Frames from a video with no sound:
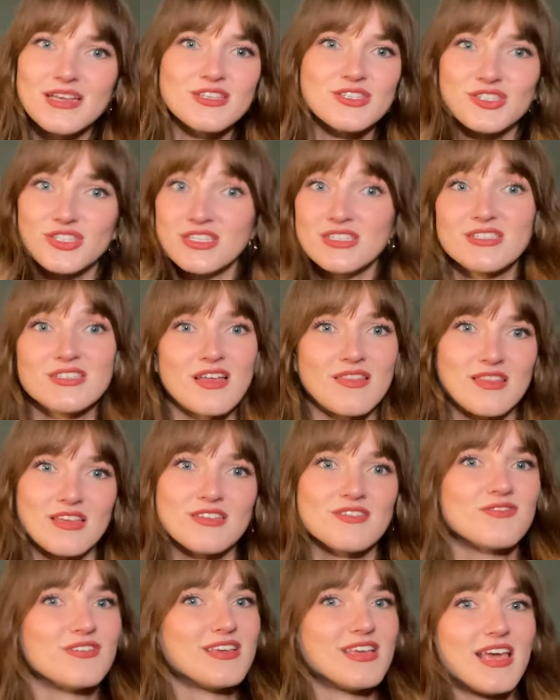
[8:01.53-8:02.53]
And she's done
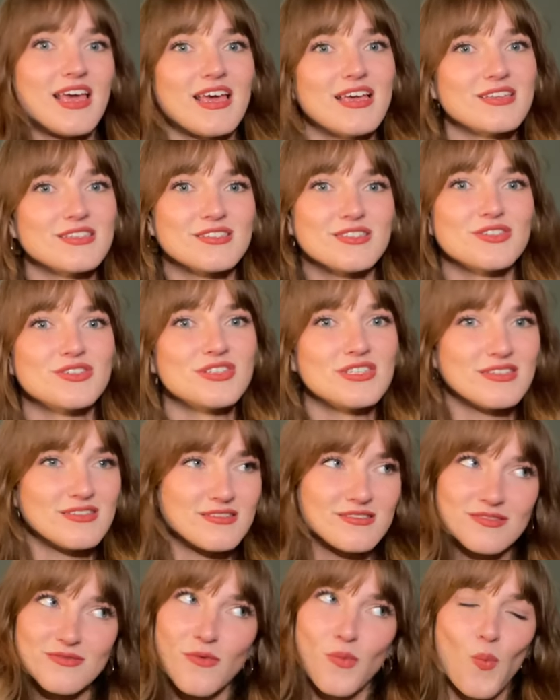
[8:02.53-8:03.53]
this for years. So she's
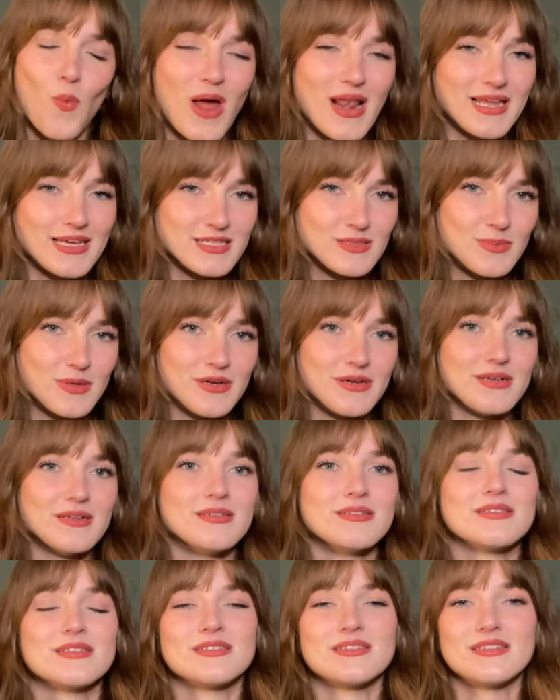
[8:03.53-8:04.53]
well experienced
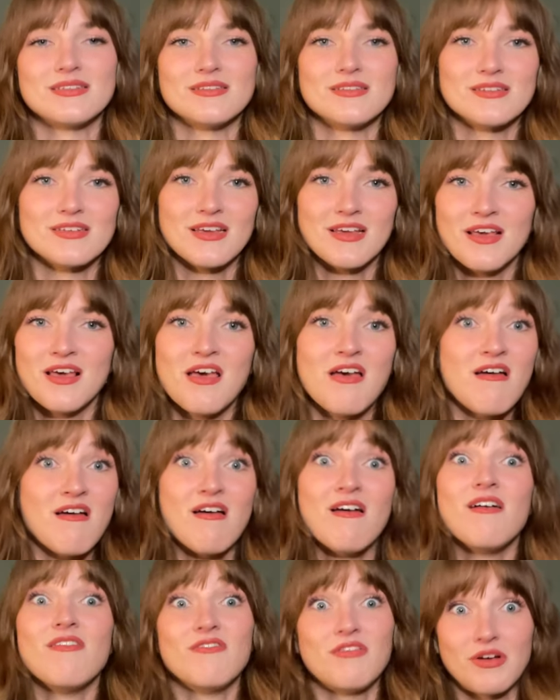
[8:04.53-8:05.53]
and
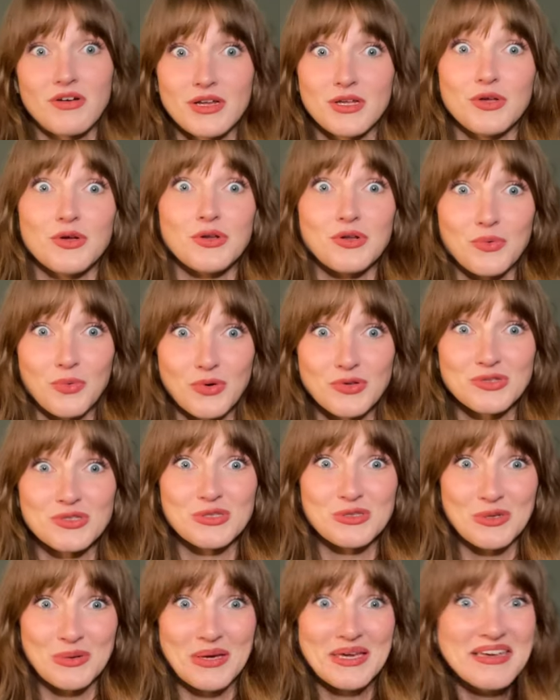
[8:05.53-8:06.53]
very good at what she's
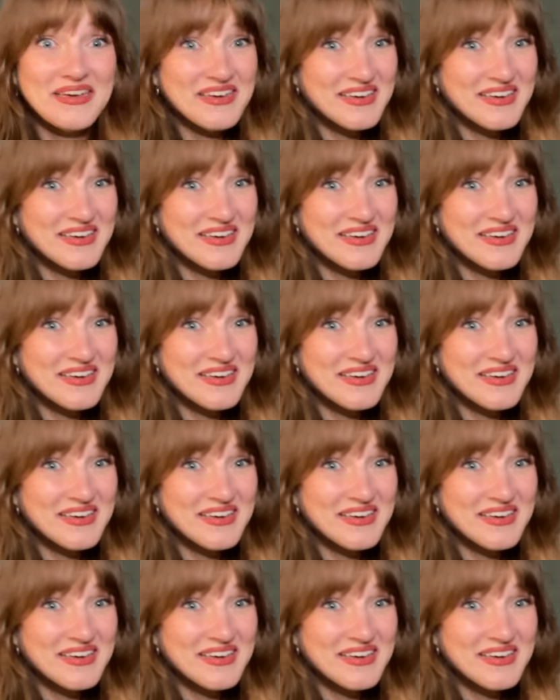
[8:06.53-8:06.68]
doing.